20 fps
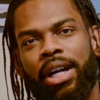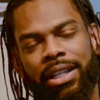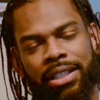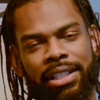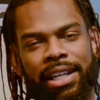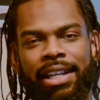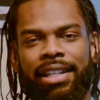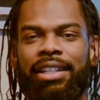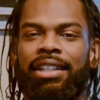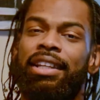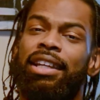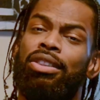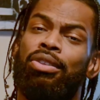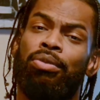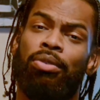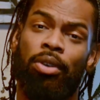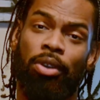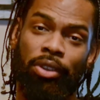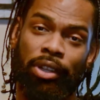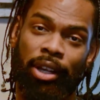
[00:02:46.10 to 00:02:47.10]
I didn't get the
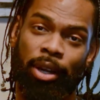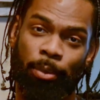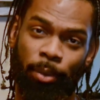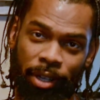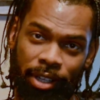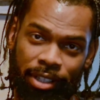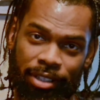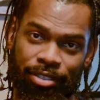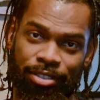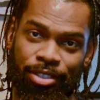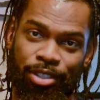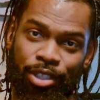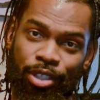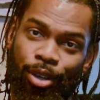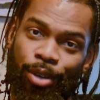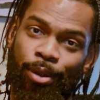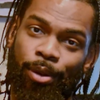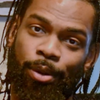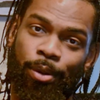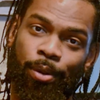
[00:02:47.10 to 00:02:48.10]
role that I wanted,
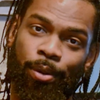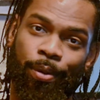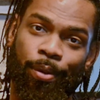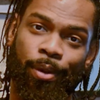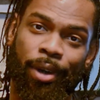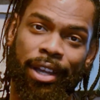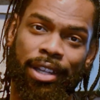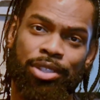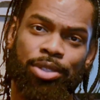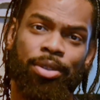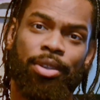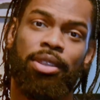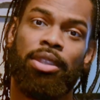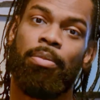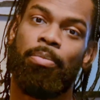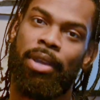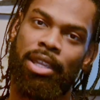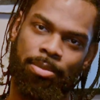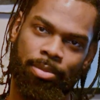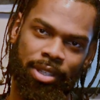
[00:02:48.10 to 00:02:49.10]
so I joined the
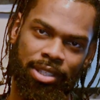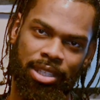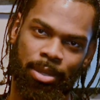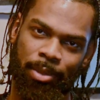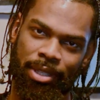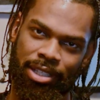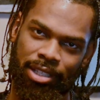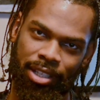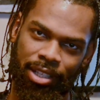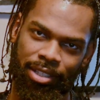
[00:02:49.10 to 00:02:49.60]
baseball team instead.